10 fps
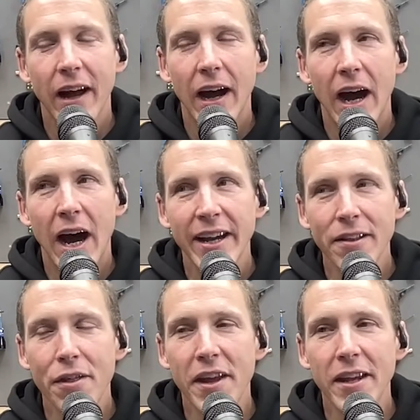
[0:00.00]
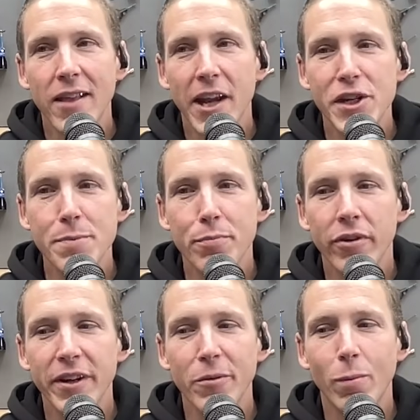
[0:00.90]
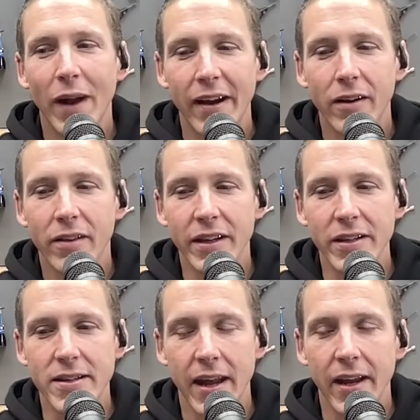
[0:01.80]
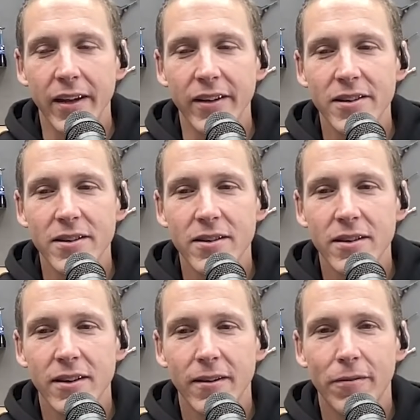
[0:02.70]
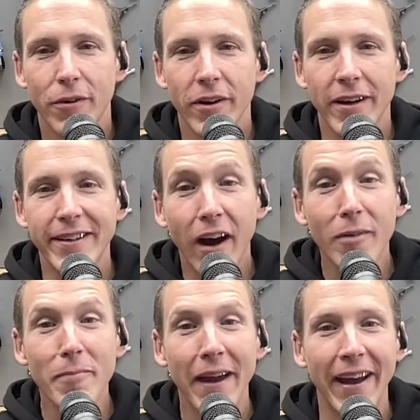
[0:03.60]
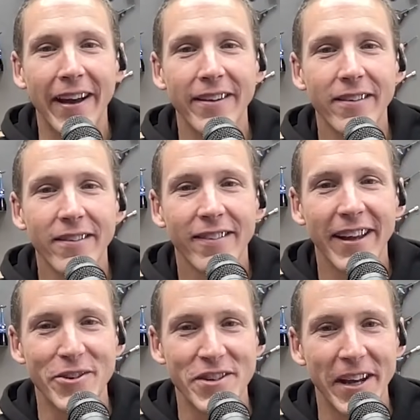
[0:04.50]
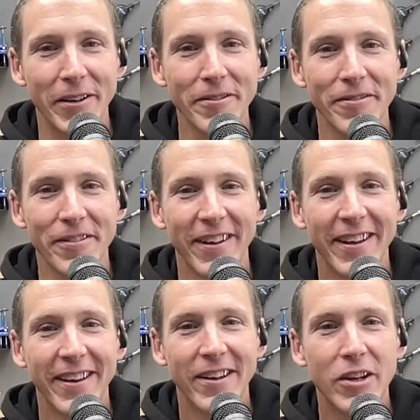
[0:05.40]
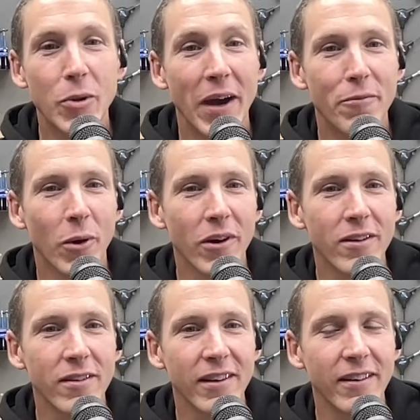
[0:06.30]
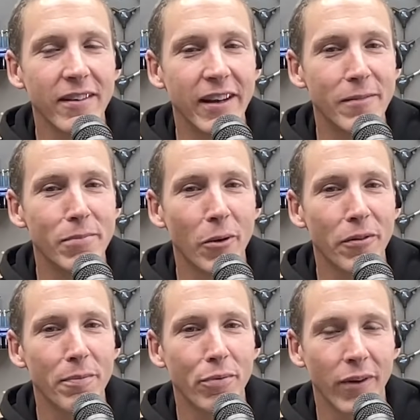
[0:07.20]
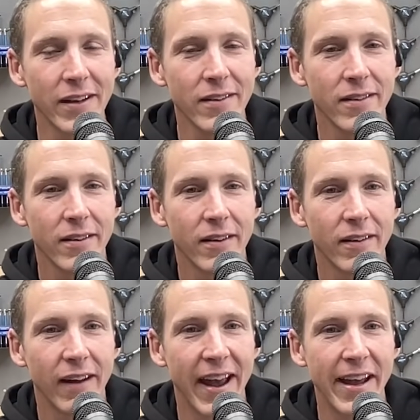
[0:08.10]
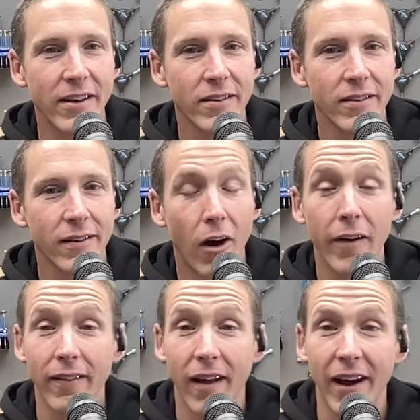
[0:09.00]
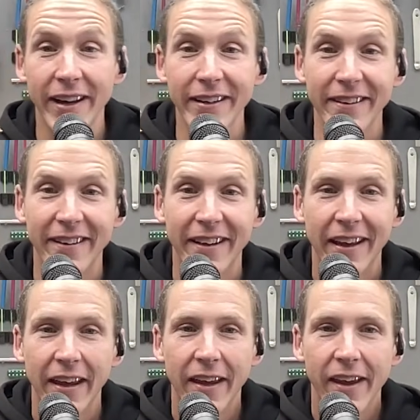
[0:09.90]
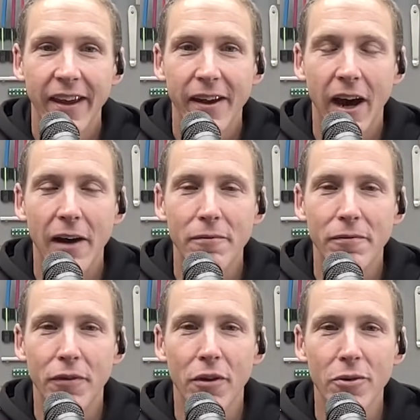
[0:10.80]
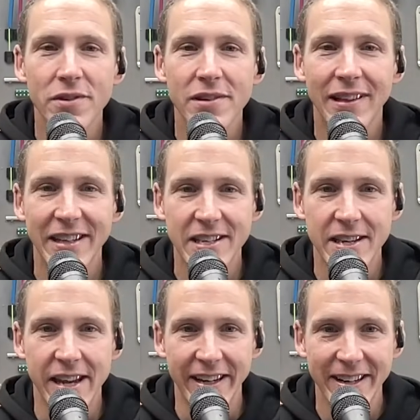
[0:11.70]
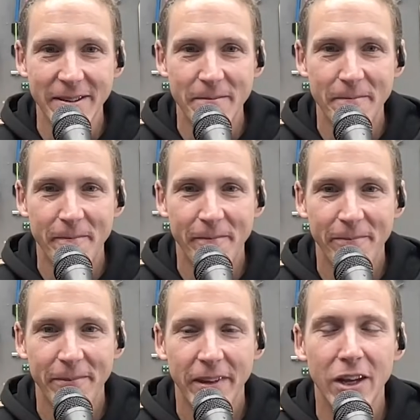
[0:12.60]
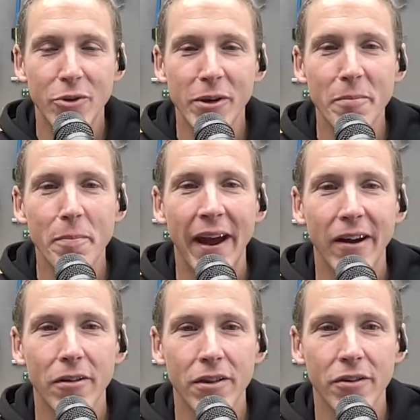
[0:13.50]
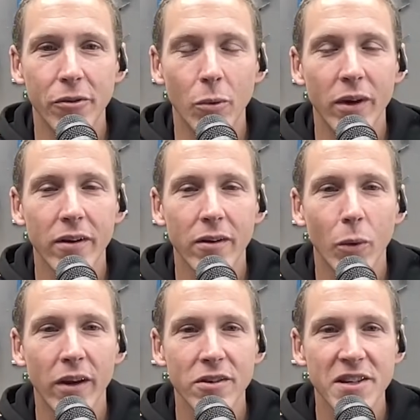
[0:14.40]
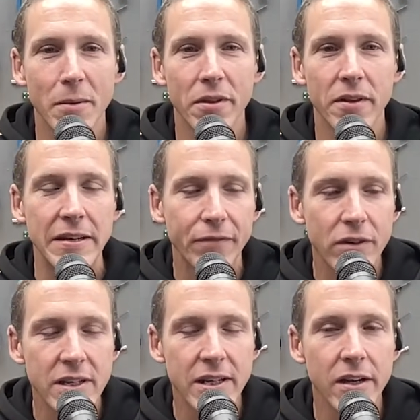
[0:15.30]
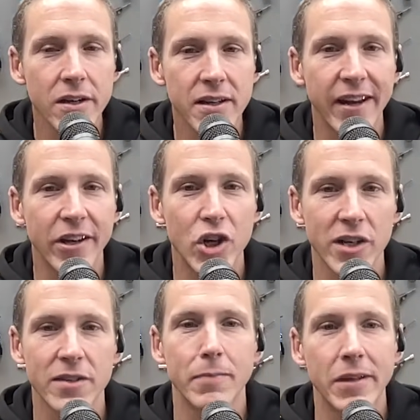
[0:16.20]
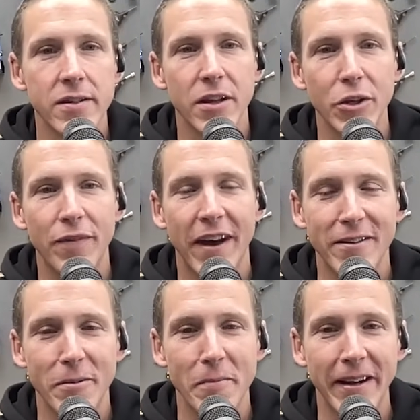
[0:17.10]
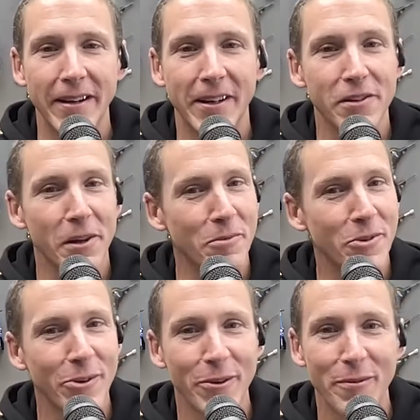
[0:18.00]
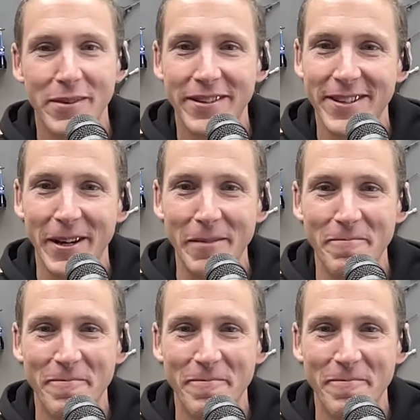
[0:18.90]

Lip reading: I think that it's pretty rare these days for a young man like yourself to have worked in both print and online. For those listening, can you compare the two? What are some of the differences and adjustments that you've had to make? Because I'm sure there have been some.